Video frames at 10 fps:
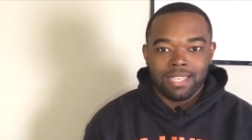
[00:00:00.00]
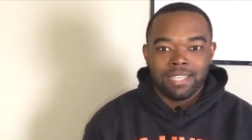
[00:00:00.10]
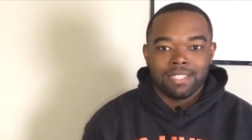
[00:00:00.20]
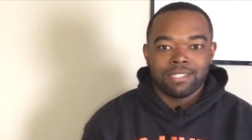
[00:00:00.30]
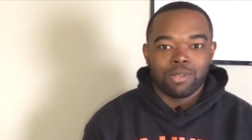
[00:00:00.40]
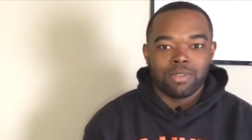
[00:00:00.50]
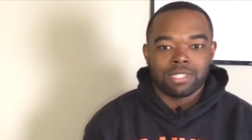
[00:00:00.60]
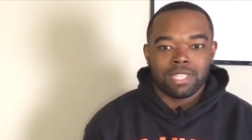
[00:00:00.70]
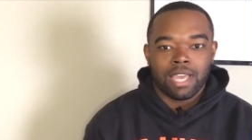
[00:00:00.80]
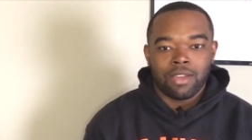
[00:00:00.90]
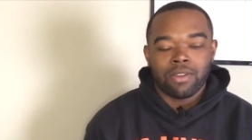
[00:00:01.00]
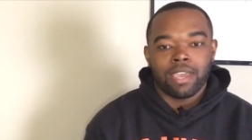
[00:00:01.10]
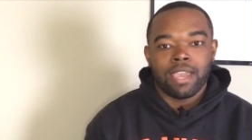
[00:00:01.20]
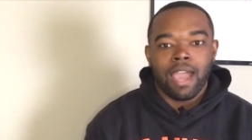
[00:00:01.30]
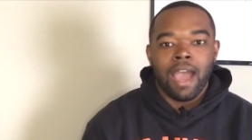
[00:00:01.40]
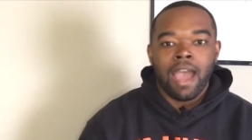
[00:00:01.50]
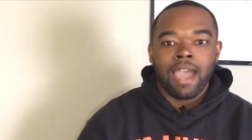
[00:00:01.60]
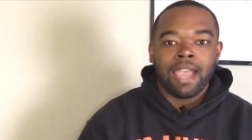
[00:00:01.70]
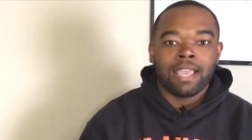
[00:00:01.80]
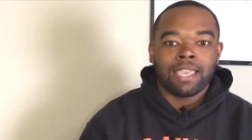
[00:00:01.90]
So it's like, okay,
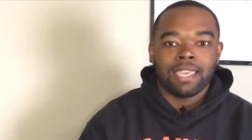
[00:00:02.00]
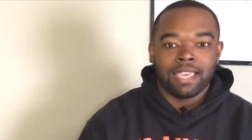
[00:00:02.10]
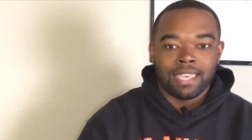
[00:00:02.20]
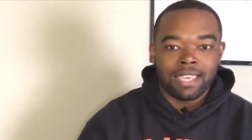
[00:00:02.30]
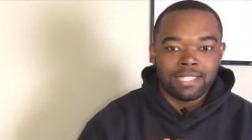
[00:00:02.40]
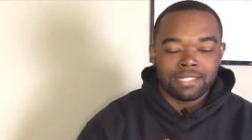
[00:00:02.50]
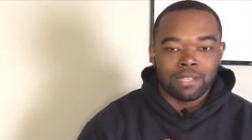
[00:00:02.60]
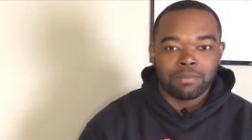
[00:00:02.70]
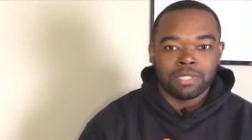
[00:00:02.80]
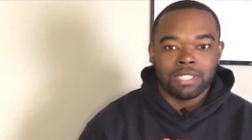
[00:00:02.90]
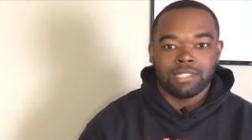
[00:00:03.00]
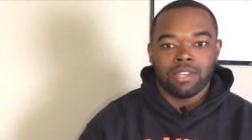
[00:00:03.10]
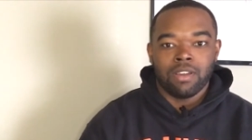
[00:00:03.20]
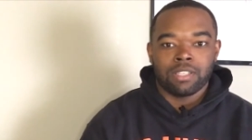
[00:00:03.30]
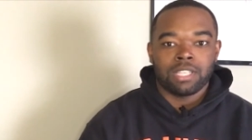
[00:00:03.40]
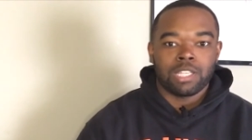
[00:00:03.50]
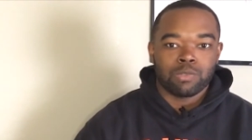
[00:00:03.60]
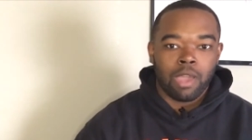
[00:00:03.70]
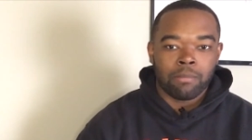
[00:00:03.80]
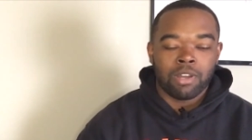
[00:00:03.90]
I can get something as long as I
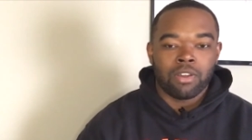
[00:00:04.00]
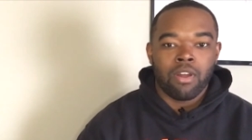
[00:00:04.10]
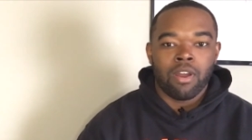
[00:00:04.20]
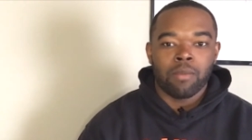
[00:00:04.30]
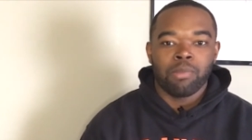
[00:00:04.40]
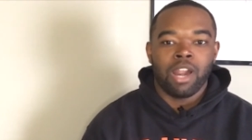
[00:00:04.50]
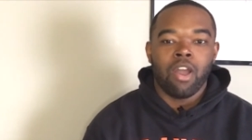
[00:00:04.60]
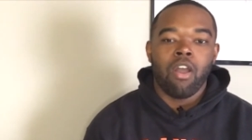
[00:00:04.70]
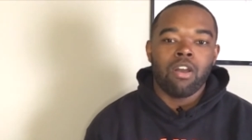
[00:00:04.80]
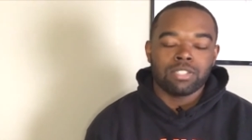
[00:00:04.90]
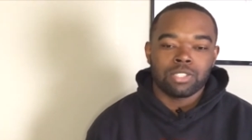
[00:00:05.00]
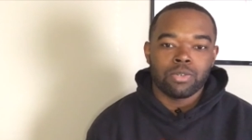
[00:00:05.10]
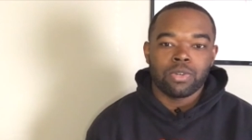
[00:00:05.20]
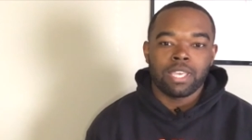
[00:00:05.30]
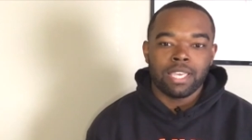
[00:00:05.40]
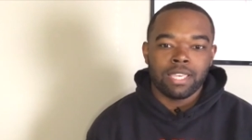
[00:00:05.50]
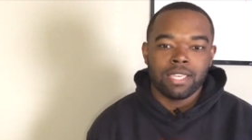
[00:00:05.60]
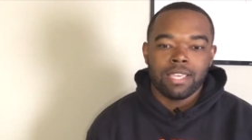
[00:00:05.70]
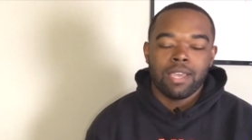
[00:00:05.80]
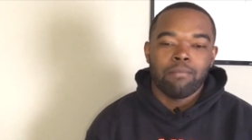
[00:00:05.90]
swipe my card, but I also get
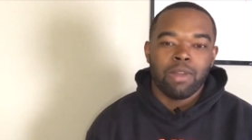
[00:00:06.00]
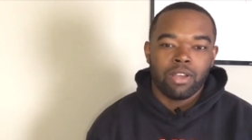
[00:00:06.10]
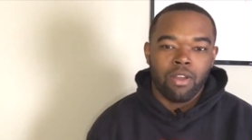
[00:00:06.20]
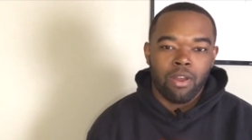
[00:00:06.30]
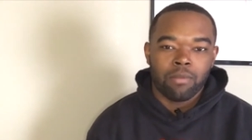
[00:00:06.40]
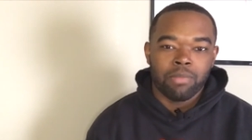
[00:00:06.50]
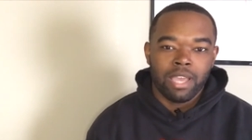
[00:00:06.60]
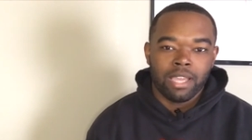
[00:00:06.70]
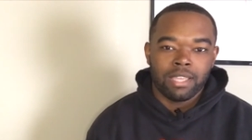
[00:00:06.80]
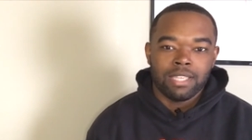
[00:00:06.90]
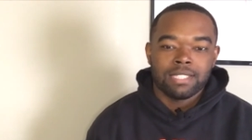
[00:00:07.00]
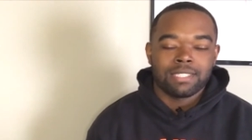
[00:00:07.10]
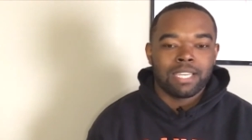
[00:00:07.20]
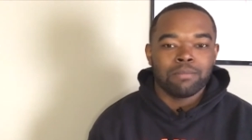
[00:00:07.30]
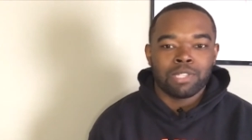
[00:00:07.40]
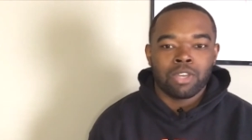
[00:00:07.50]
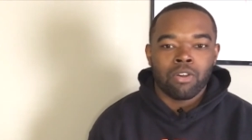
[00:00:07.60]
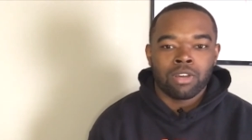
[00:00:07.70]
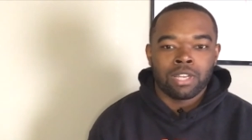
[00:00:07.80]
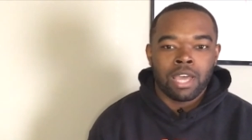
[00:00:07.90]
my card back. Same thing
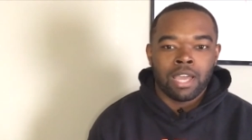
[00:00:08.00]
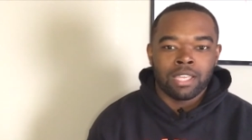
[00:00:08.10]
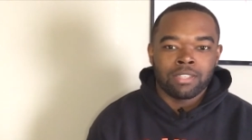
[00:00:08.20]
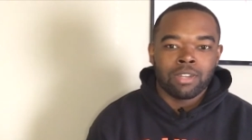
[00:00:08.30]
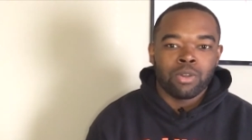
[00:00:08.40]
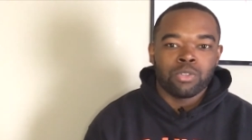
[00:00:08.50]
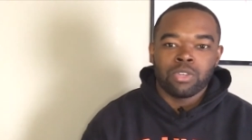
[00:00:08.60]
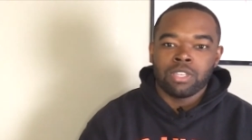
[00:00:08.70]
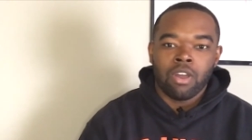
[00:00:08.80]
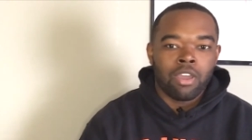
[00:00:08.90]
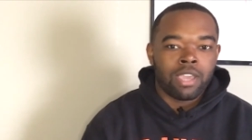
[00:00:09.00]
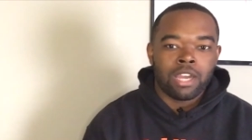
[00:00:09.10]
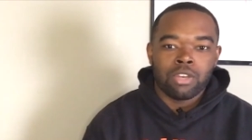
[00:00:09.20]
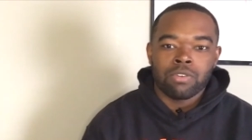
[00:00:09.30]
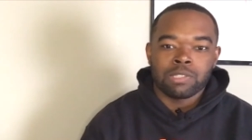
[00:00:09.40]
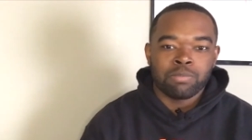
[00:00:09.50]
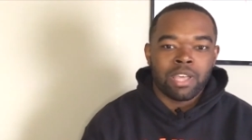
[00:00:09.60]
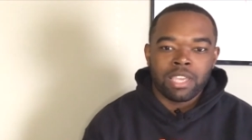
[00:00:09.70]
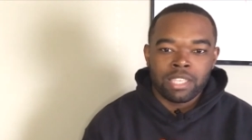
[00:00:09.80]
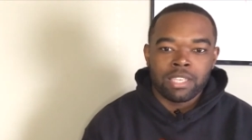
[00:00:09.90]
online. All you got to do is
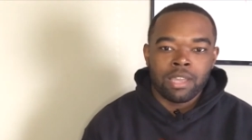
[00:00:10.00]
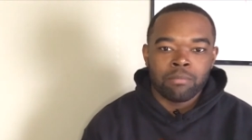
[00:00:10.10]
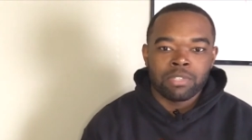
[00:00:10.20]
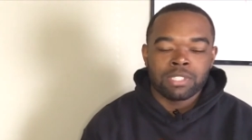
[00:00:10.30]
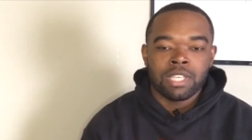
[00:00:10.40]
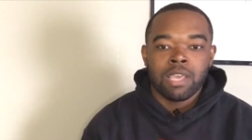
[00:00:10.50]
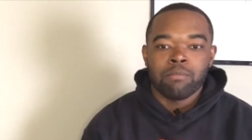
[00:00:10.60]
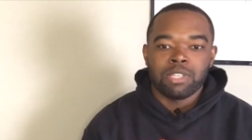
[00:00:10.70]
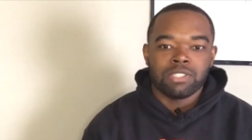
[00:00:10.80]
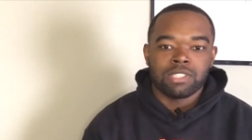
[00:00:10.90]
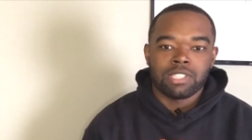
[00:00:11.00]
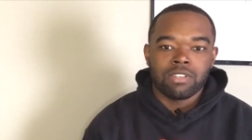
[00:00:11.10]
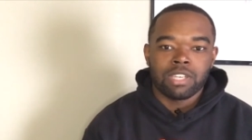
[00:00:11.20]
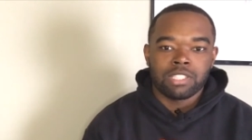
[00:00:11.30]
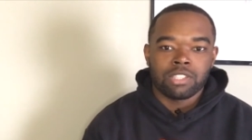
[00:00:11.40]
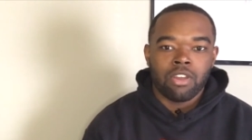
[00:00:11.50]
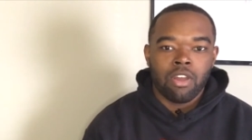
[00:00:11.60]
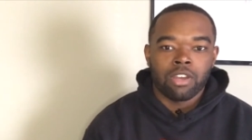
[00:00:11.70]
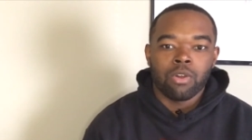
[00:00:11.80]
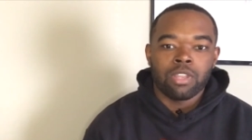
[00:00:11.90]
plug in your numbers, but you still get your
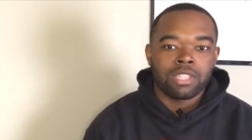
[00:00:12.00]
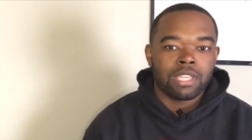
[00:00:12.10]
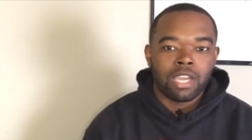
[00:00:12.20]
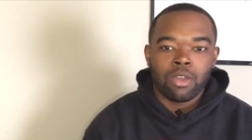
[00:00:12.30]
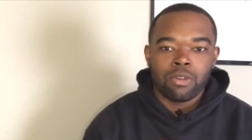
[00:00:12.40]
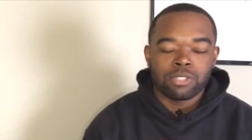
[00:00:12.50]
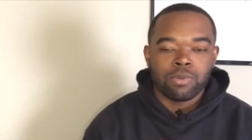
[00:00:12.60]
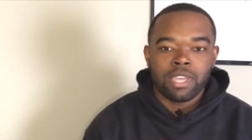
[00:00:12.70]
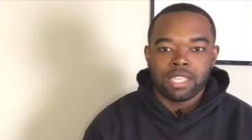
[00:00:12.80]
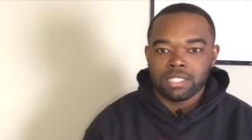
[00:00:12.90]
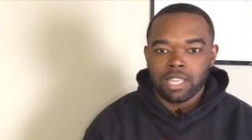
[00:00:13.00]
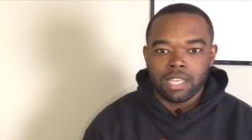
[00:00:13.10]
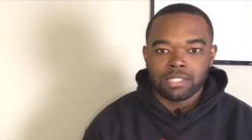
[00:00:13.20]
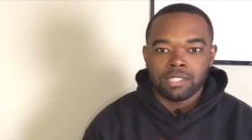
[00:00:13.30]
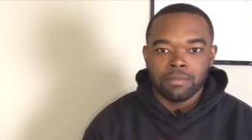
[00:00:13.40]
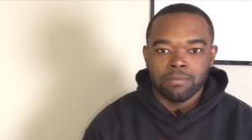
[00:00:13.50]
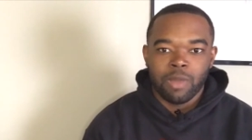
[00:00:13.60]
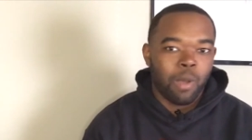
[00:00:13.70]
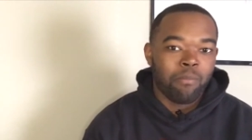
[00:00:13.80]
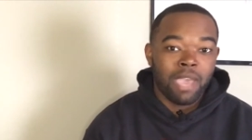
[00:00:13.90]
card. The only thing that goes away is like some
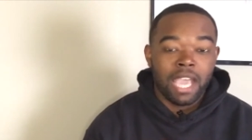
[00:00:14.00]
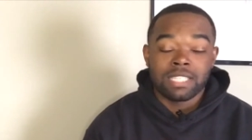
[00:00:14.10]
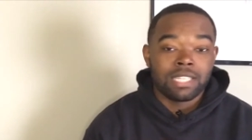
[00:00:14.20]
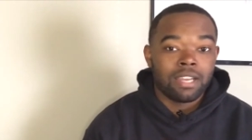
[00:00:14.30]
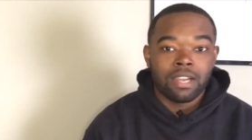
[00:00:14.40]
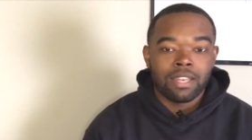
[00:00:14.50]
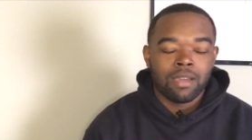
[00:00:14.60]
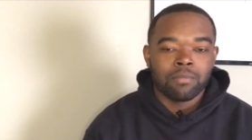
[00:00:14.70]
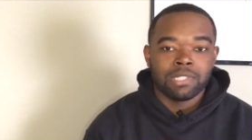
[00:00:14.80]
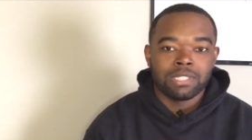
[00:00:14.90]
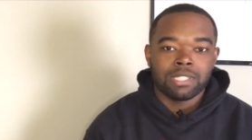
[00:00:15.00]
imaginary numbers